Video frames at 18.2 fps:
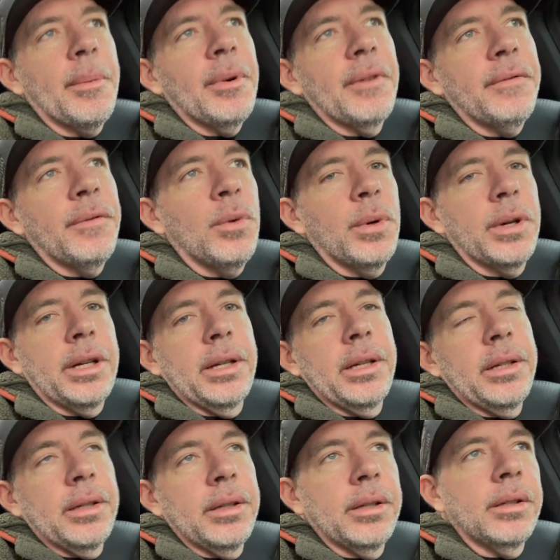
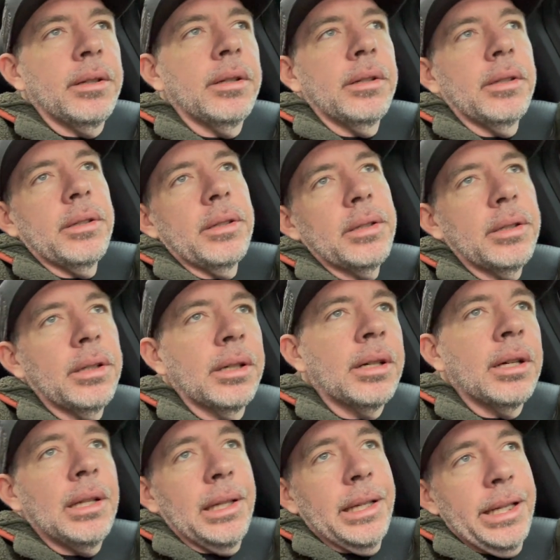avoiding a
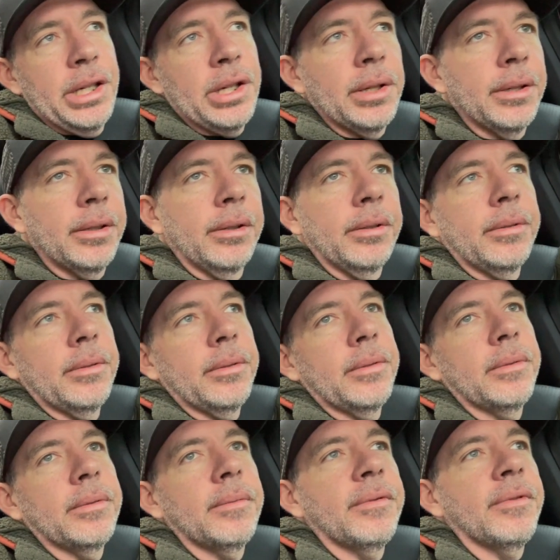collision
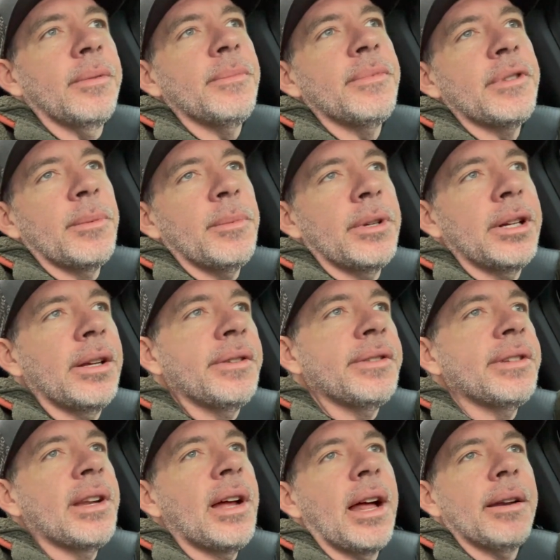from someone
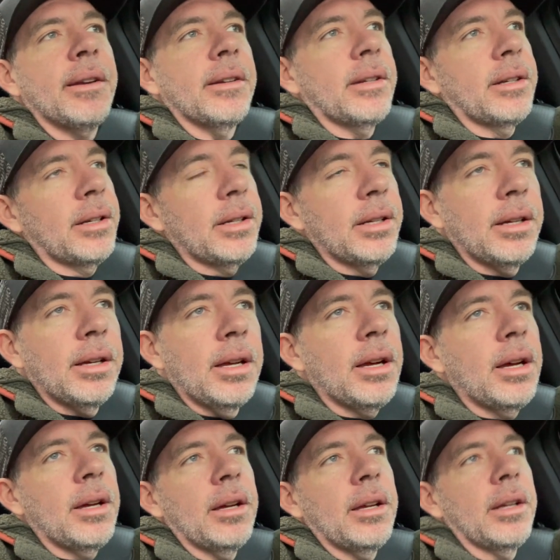else not
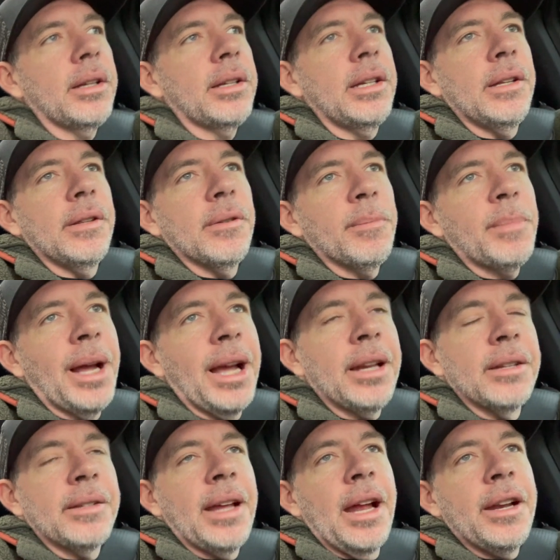either paying
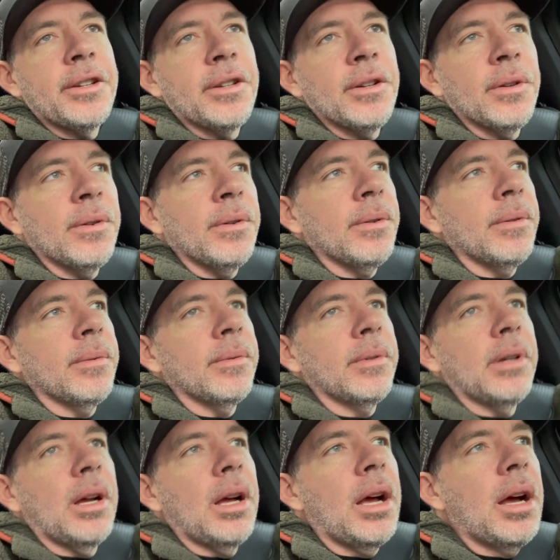attention or
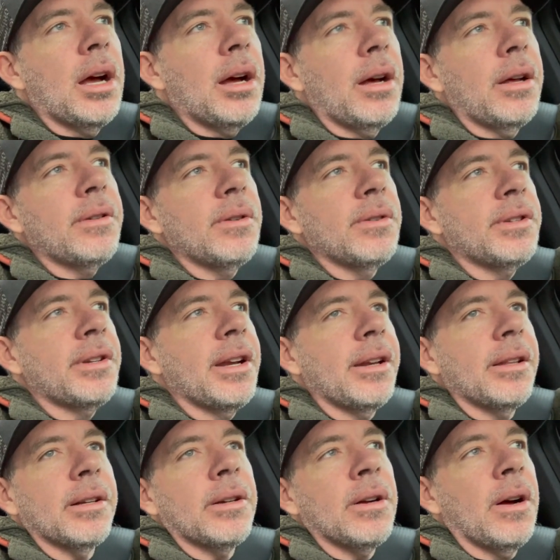
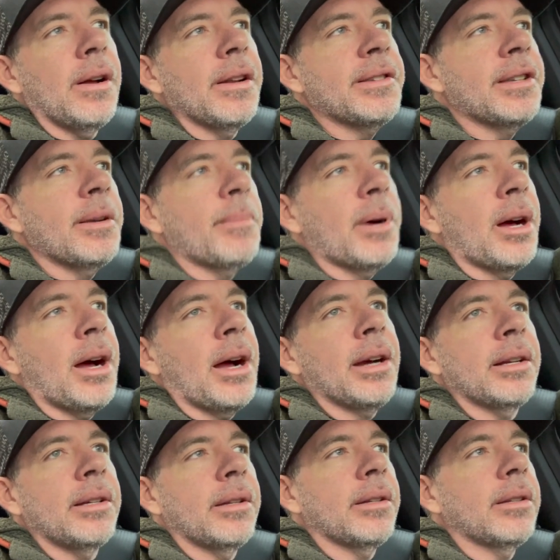understanding the concept
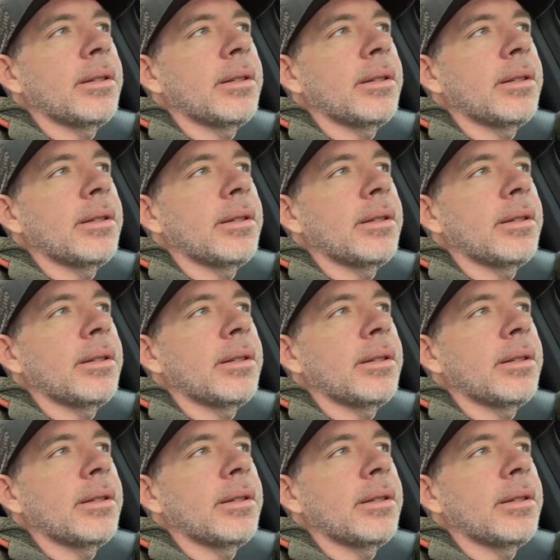behind